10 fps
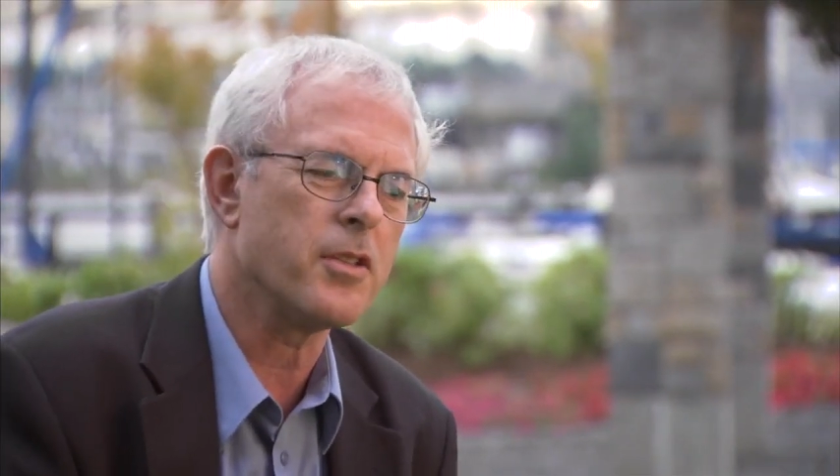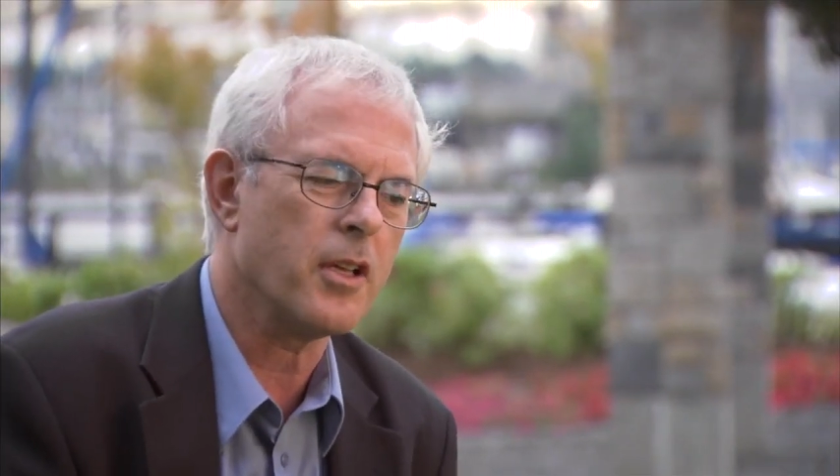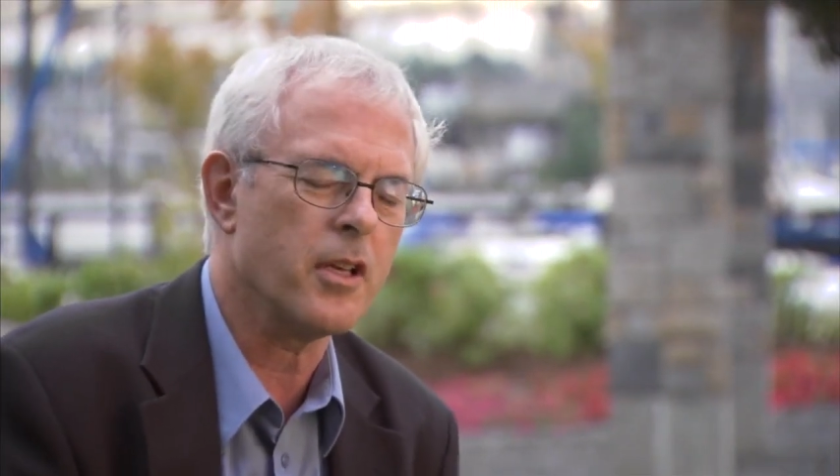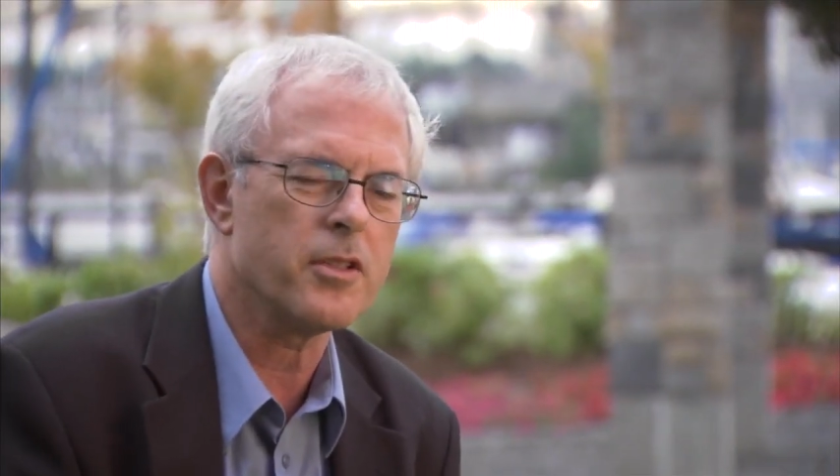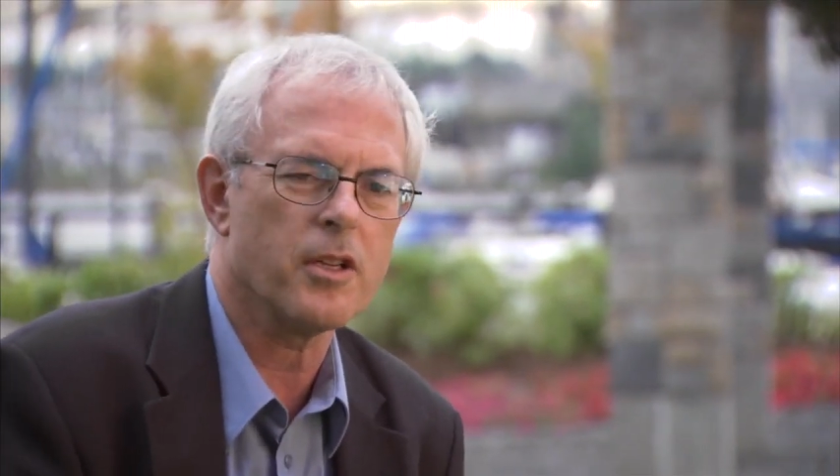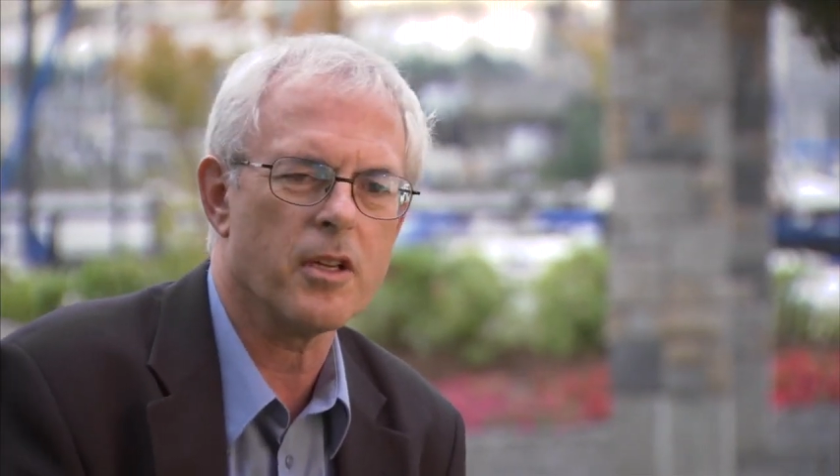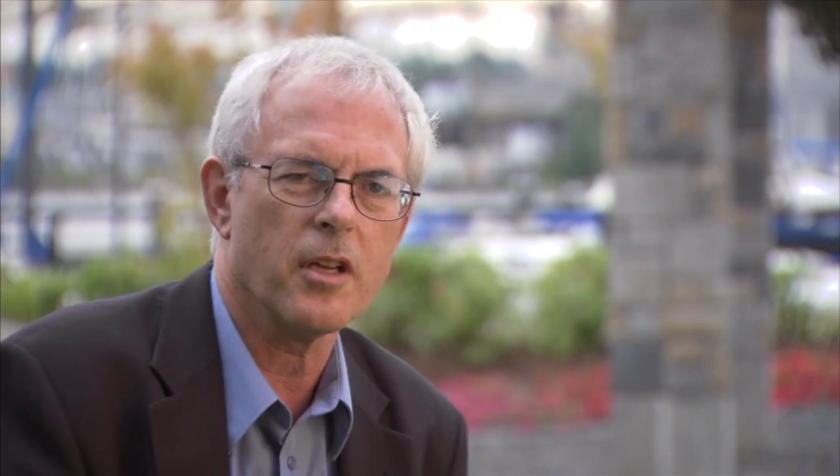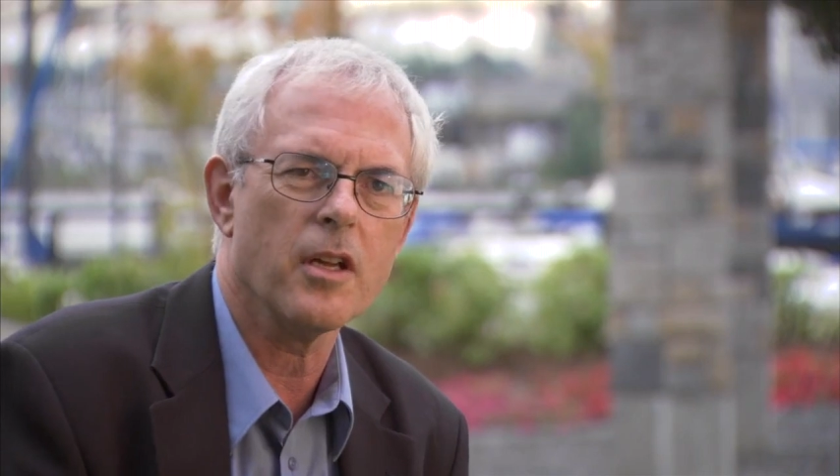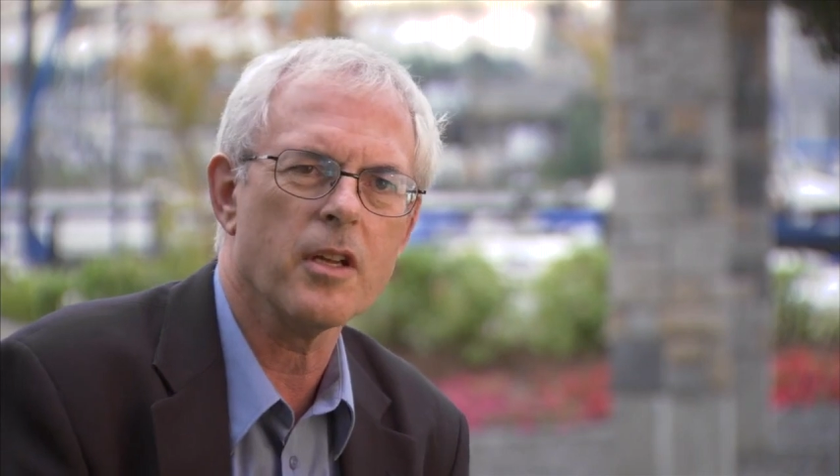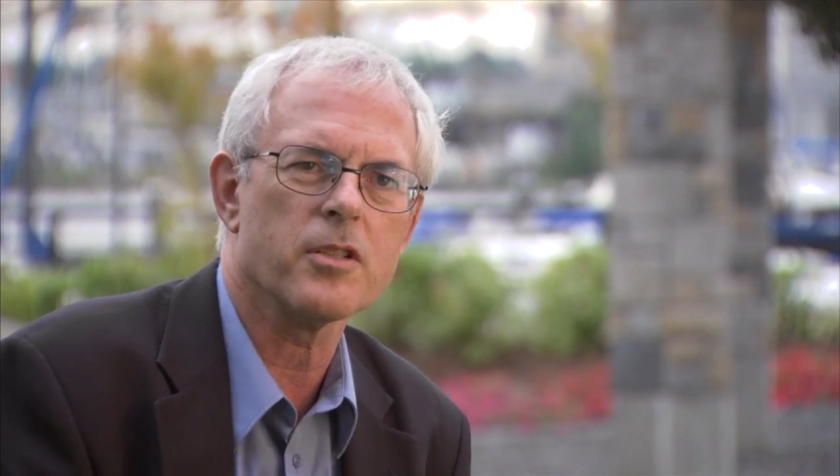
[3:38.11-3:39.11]
that it's
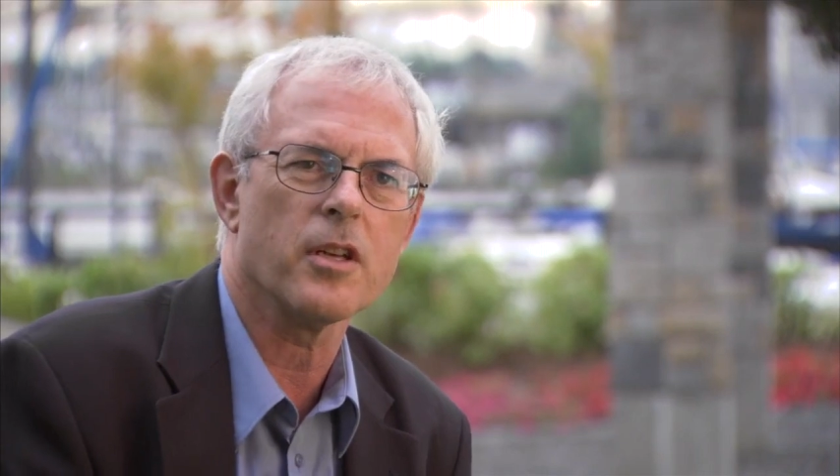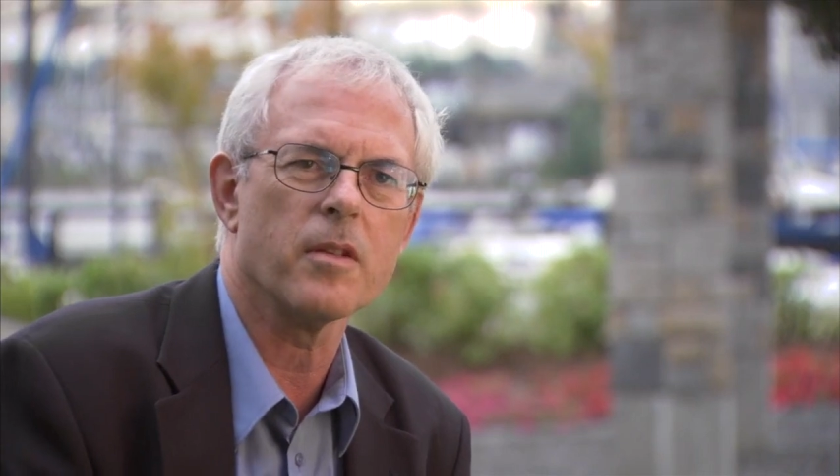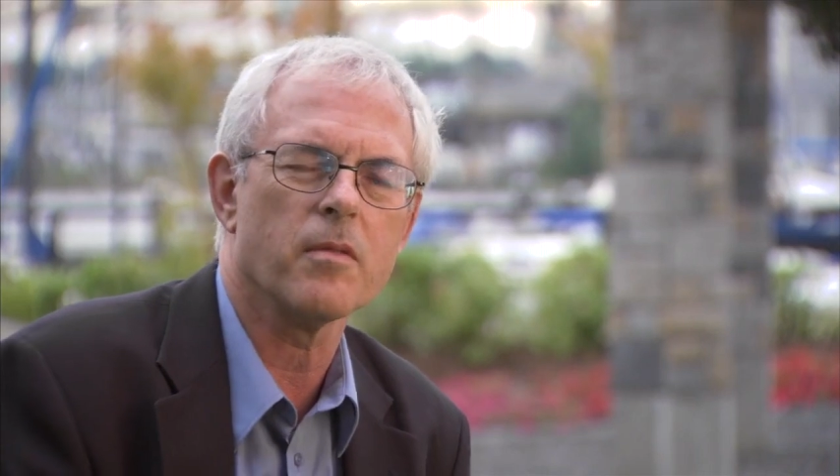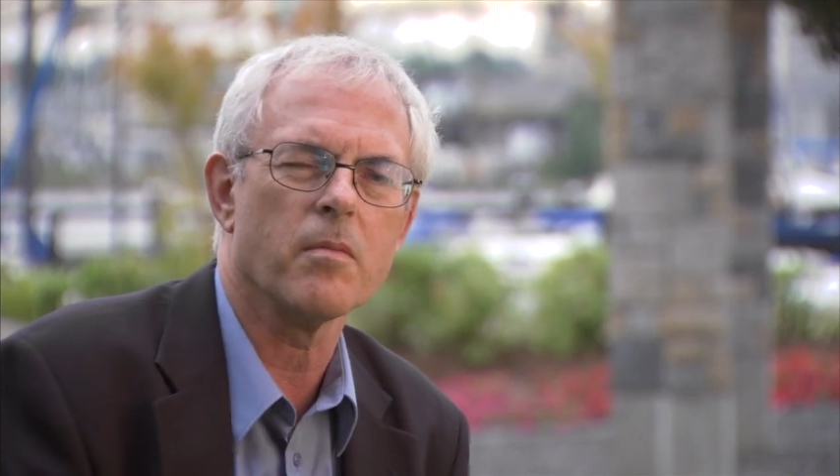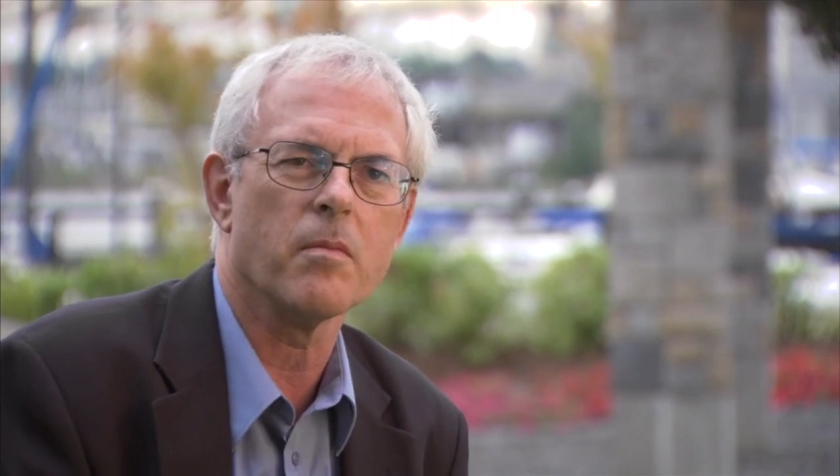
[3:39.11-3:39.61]
a